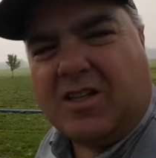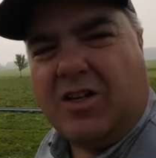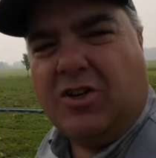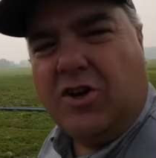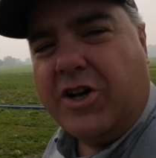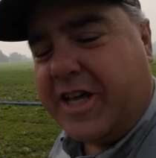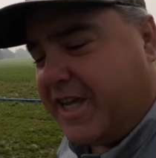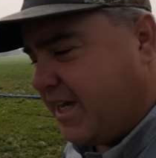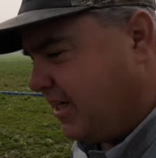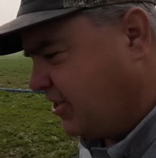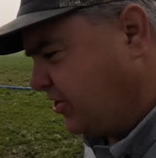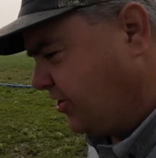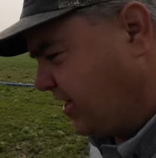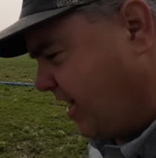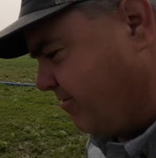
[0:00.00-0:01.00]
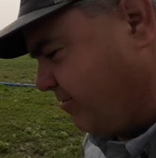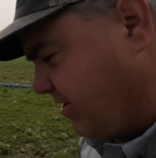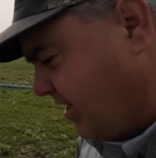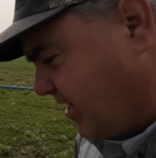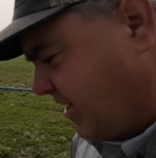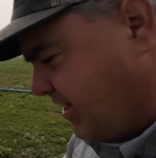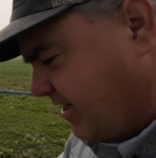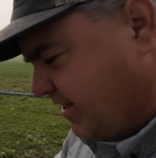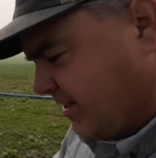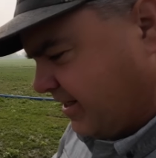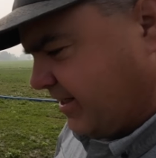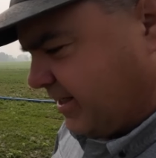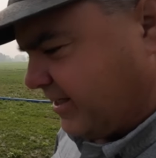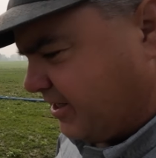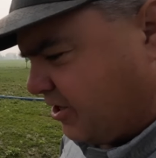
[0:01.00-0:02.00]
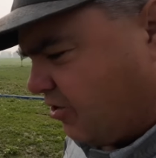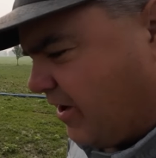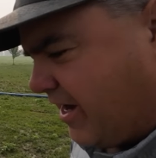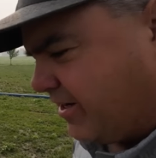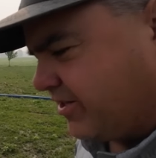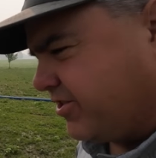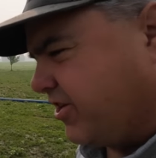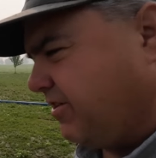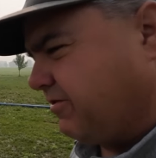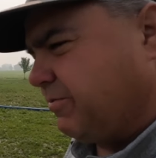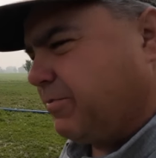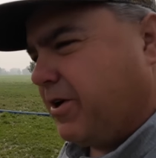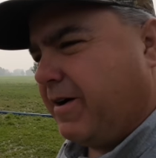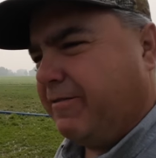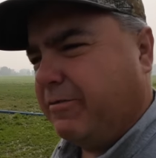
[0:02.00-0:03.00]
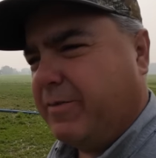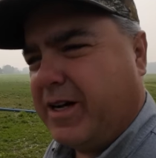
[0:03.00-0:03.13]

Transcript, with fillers: looking into it, I really didn't didn't know how to solve the problem.